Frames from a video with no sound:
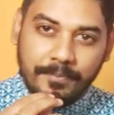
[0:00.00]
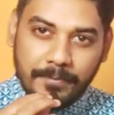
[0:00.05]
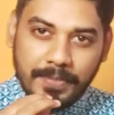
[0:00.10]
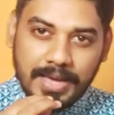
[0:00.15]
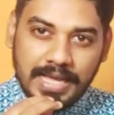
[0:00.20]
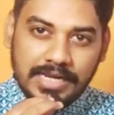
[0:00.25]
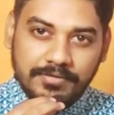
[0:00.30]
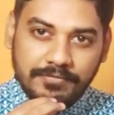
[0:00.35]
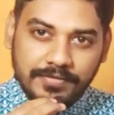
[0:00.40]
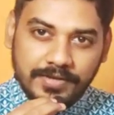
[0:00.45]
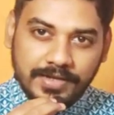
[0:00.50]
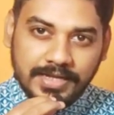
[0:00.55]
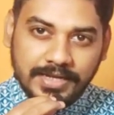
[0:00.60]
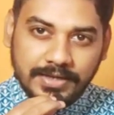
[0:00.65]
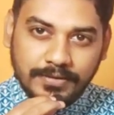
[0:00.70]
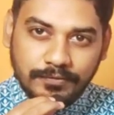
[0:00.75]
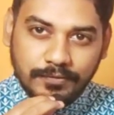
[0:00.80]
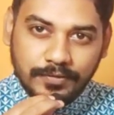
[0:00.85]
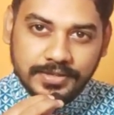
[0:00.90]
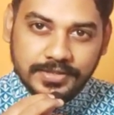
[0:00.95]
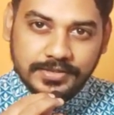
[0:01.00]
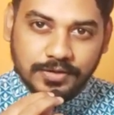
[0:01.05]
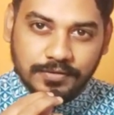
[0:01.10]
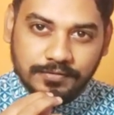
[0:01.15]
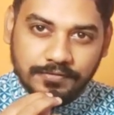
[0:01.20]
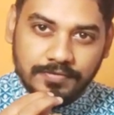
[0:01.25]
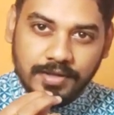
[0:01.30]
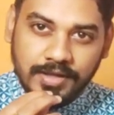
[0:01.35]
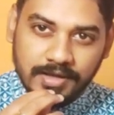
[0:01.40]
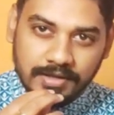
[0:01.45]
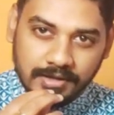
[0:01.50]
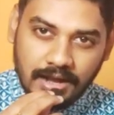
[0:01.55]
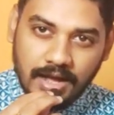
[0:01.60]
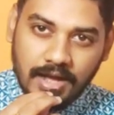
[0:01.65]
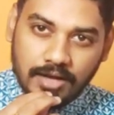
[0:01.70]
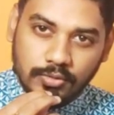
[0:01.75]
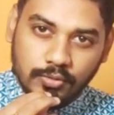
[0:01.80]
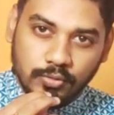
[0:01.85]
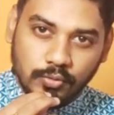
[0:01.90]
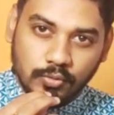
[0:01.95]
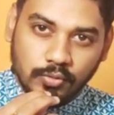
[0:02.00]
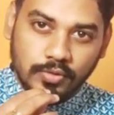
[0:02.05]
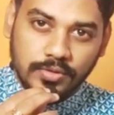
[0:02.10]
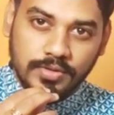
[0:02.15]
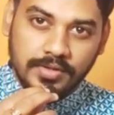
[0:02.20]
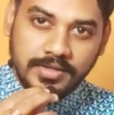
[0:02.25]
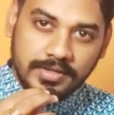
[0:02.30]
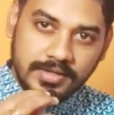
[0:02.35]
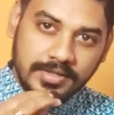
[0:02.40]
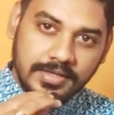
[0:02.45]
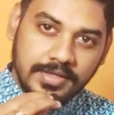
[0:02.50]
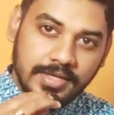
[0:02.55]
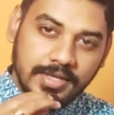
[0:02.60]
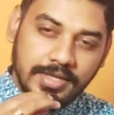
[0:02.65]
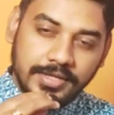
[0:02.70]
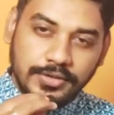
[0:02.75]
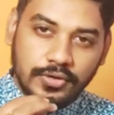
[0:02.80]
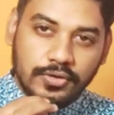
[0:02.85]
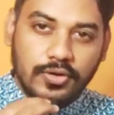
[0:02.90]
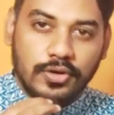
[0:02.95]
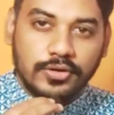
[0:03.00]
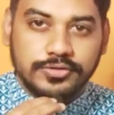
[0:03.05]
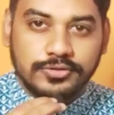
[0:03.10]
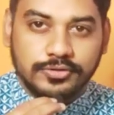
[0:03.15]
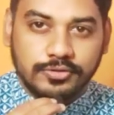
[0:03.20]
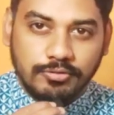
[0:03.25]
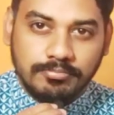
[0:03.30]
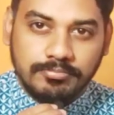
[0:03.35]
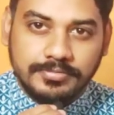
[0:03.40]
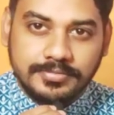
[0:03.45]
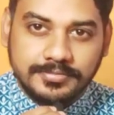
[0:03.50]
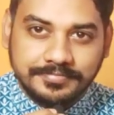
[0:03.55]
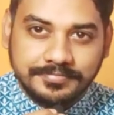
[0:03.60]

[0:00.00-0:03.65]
malefic influence of Rahu in your horoscope?